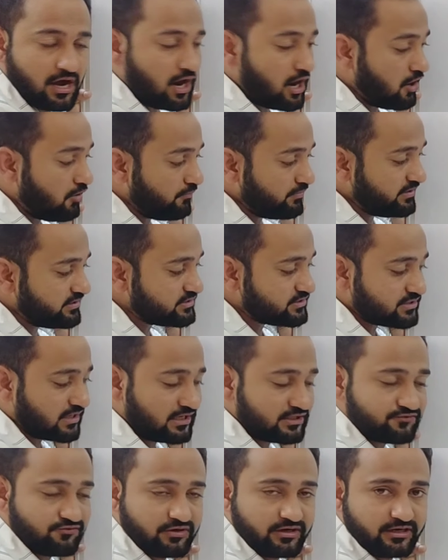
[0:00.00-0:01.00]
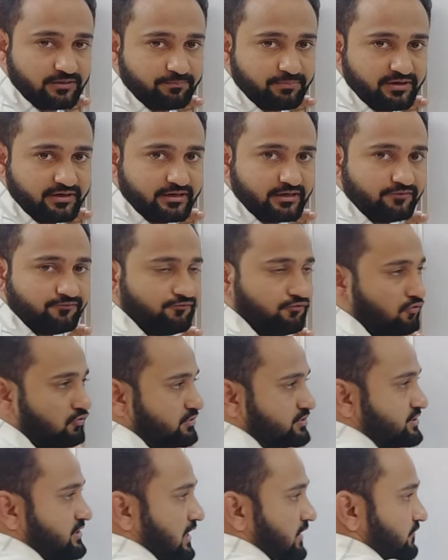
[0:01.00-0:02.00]
How many stars will get printed?
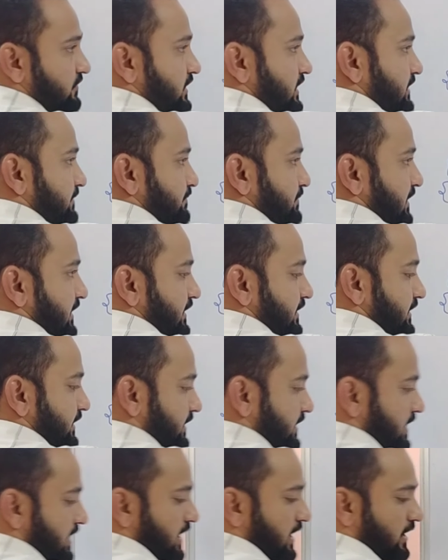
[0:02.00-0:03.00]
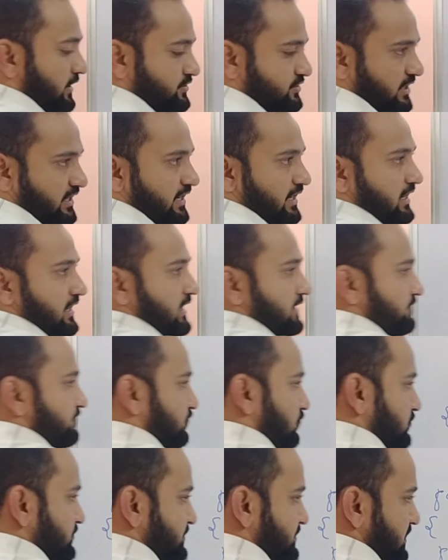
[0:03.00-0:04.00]
4 star will get printed. Second line
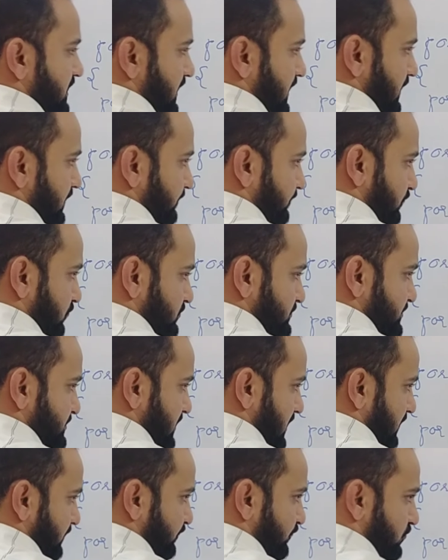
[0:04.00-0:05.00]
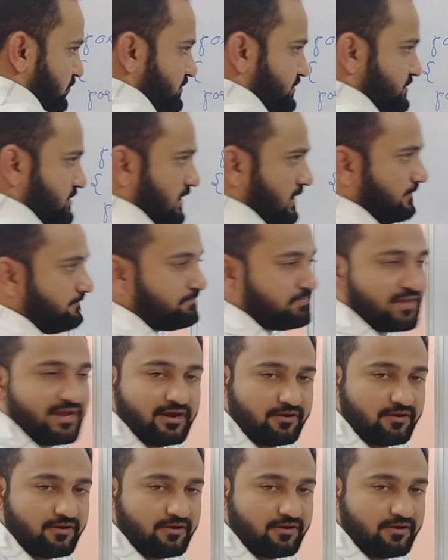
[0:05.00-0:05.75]
4 star, 4 star, 4 star.